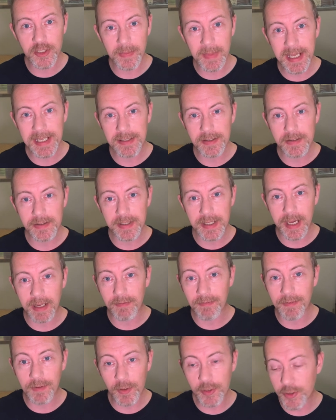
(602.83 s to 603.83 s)
Master's Guide
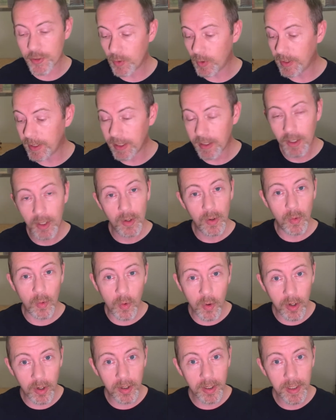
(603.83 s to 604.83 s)
virtually
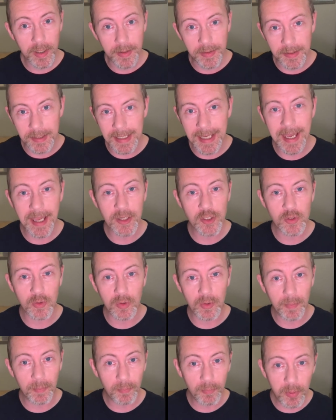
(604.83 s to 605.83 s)
or the
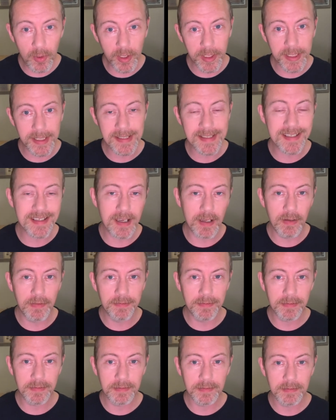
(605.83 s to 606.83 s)
actual book
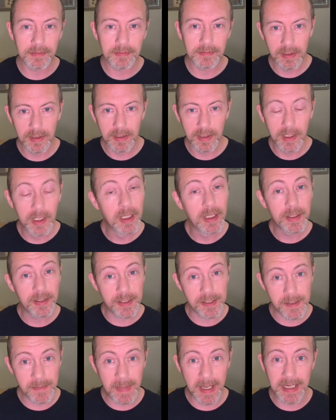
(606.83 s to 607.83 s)
itself. The
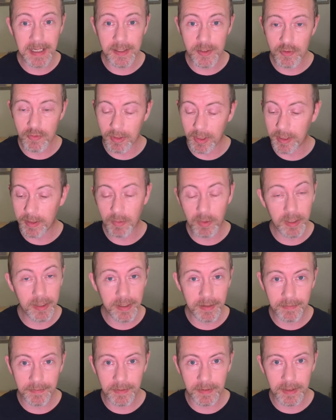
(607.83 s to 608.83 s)
spend is really worth
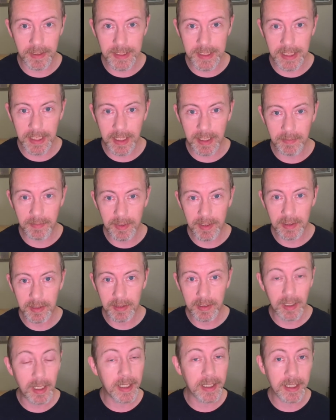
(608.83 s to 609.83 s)
it for a D M.
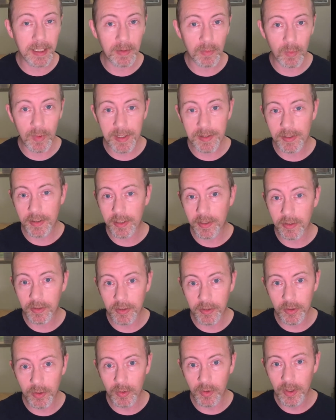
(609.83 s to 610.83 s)
Again, whether you're
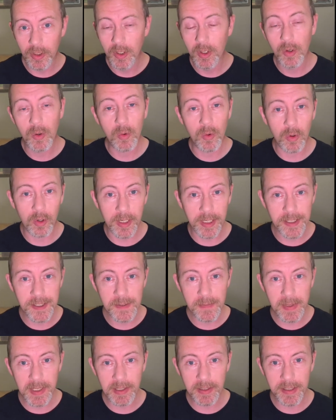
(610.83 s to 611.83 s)
new or
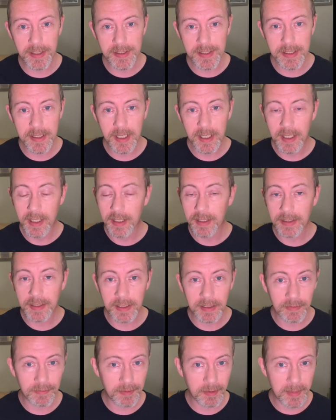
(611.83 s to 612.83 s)
experienced, the
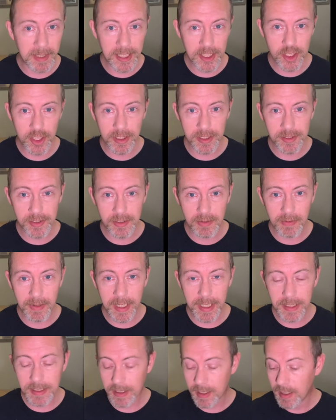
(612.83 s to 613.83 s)
information is
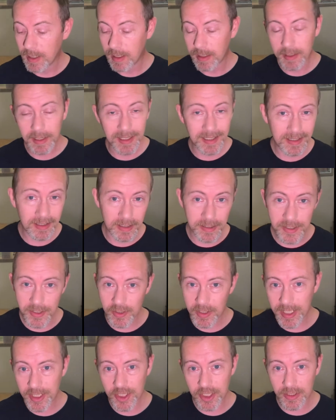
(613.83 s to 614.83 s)
great, the
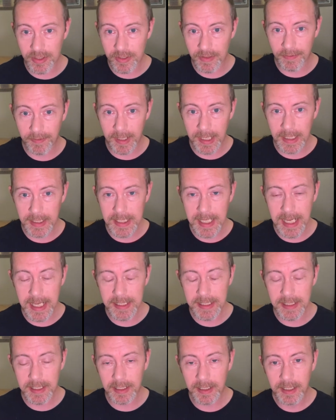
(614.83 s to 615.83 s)
illustrations are
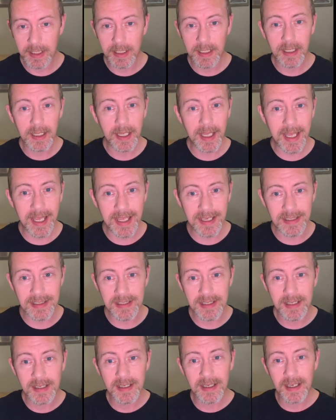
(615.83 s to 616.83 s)
fantastic, and
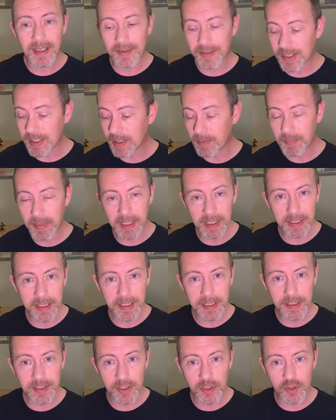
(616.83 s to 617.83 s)
the ability
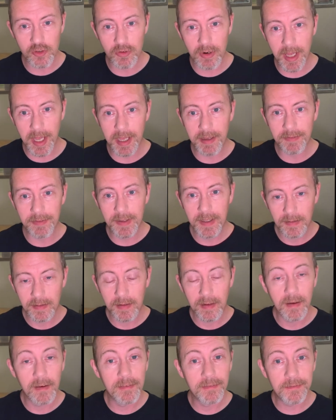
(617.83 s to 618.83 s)
to drive
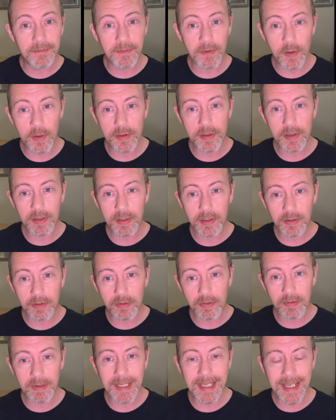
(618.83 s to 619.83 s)
further
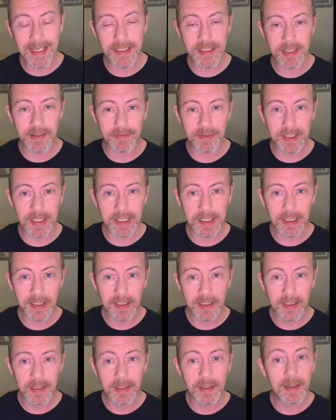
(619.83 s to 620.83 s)
creativity
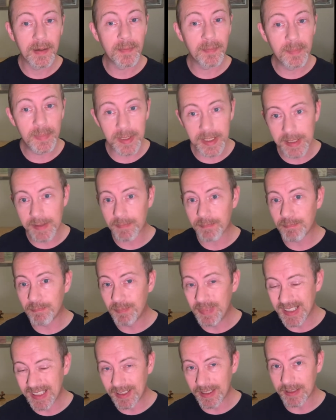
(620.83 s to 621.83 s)
but
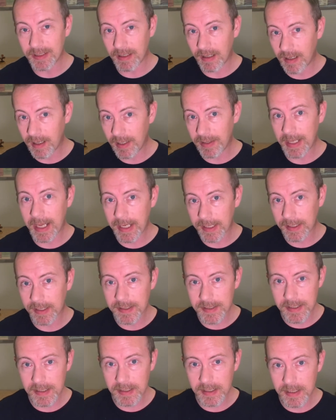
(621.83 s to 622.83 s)
build on that
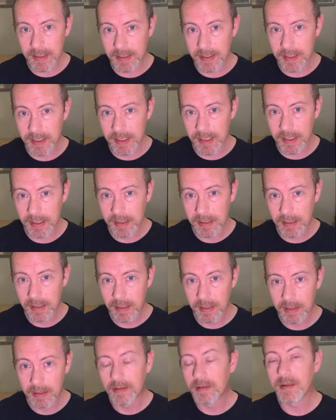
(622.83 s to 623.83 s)
consistency
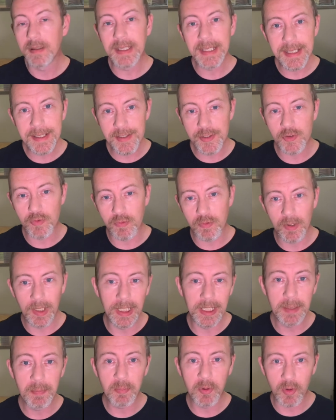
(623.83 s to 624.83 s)
is
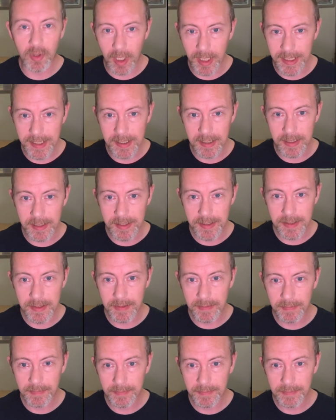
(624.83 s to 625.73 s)
really priceless.